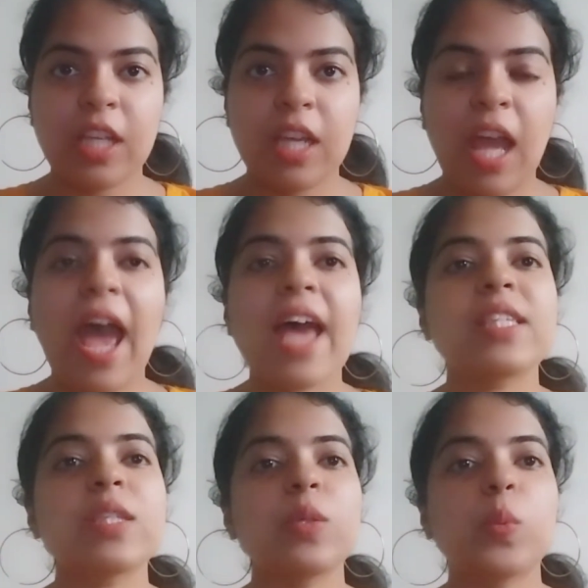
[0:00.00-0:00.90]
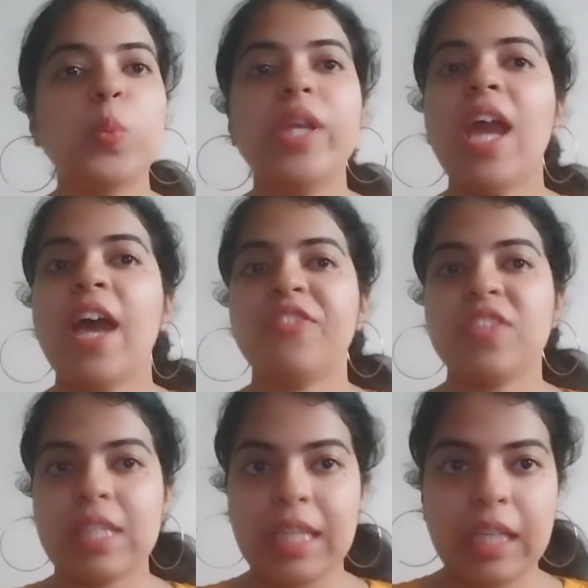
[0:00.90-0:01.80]
as we have
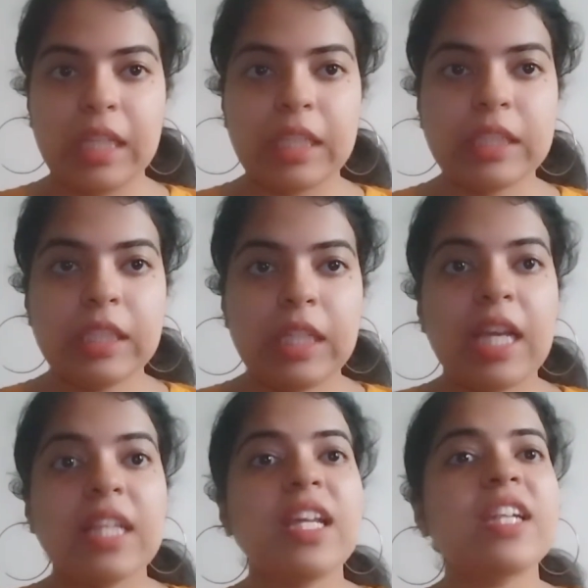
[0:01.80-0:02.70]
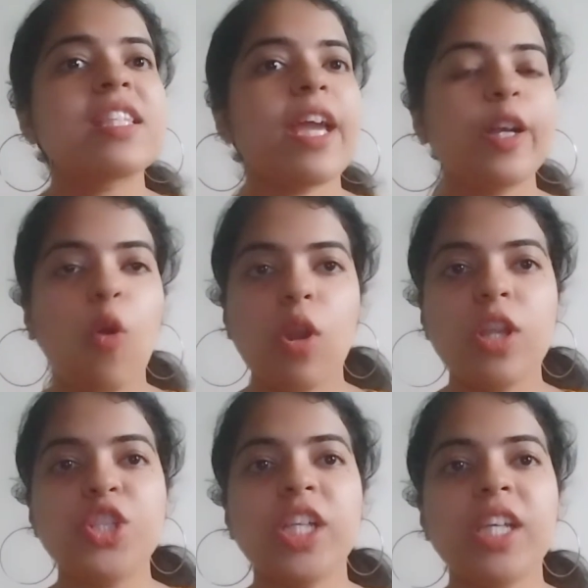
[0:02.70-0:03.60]
seen, that
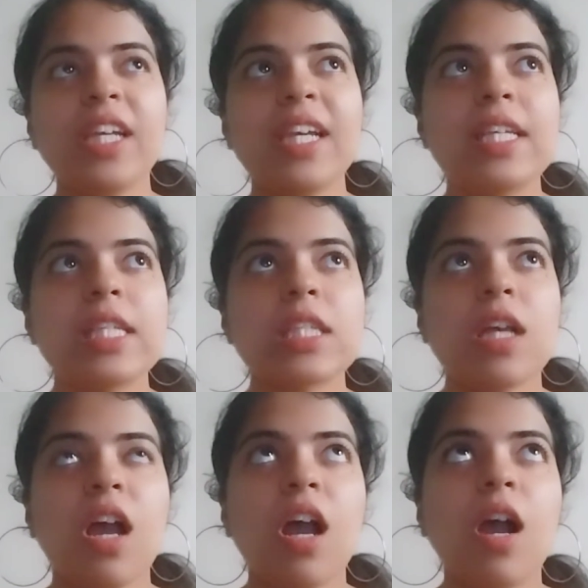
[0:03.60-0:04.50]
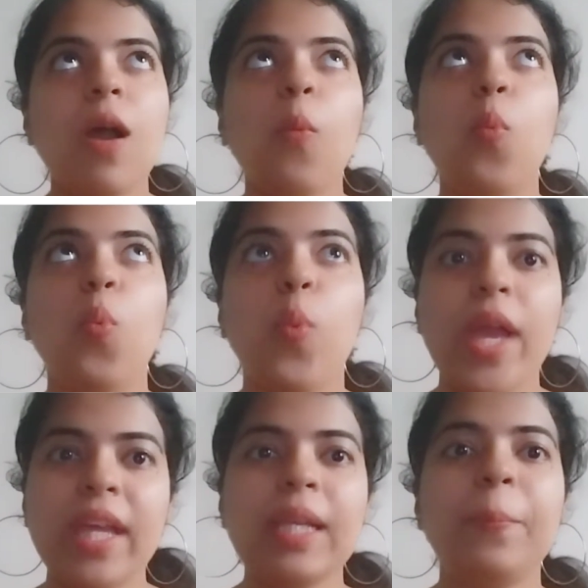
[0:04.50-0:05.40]
psychology is a
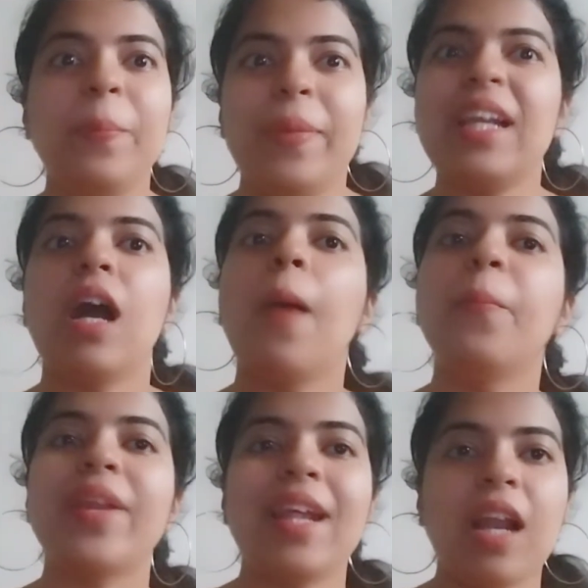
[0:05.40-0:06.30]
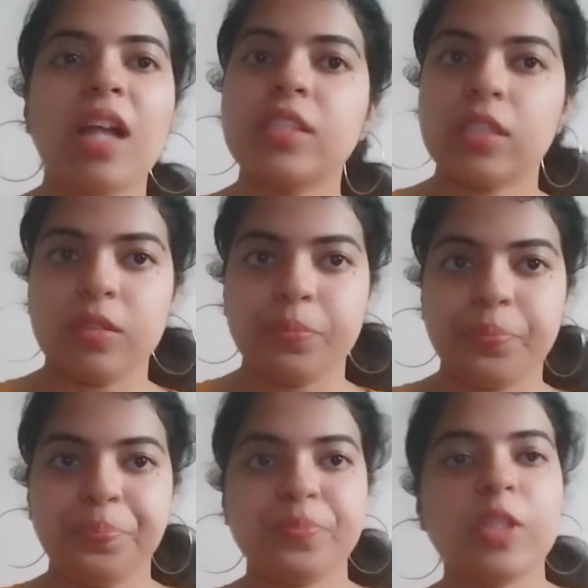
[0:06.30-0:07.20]
very big umbrella term.
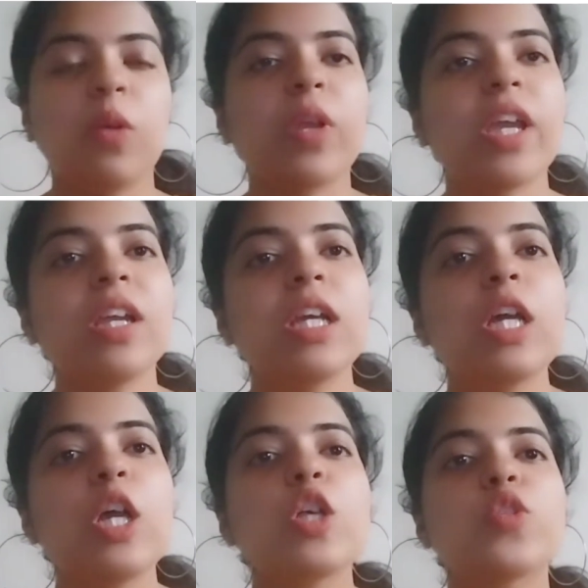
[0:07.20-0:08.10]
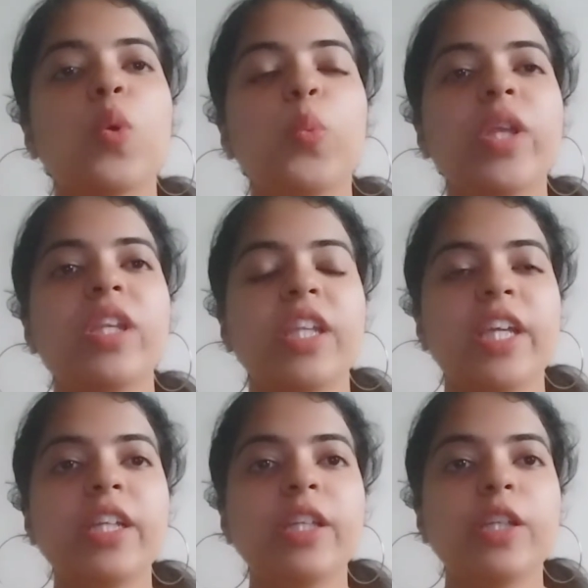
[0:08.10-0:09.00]
Okay, so we
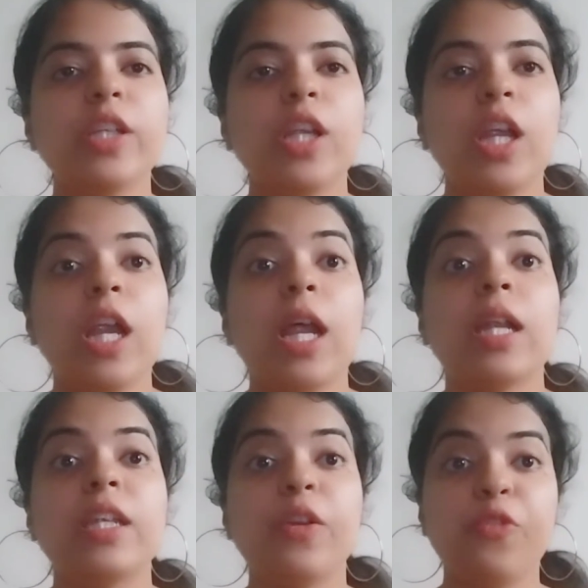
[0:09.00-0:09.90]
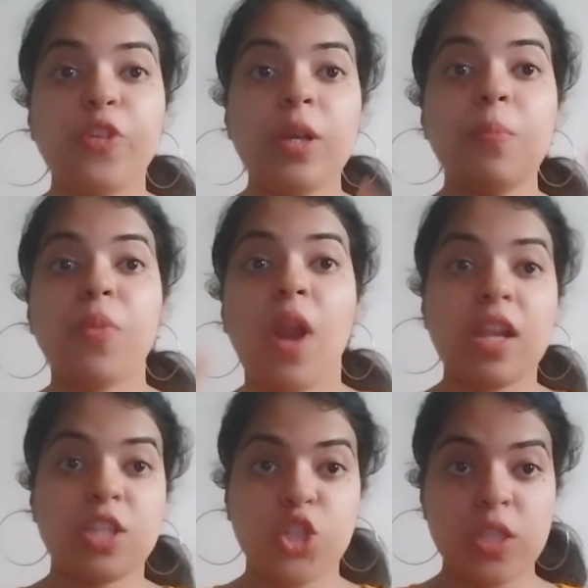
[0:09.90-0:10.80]
need different
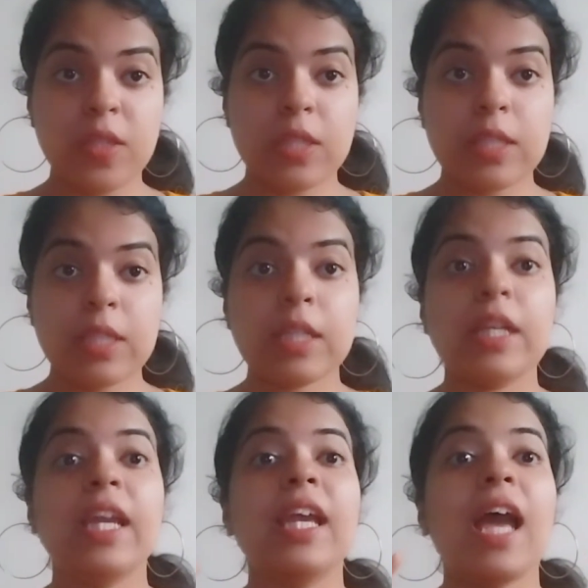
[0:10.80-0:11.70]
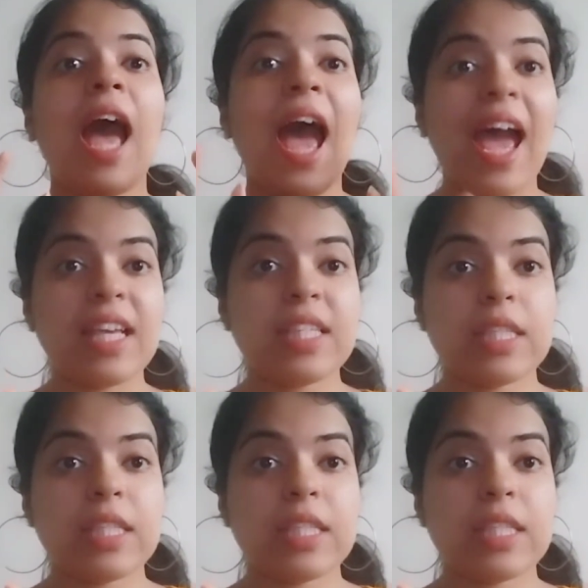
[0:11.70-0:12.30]
branches, has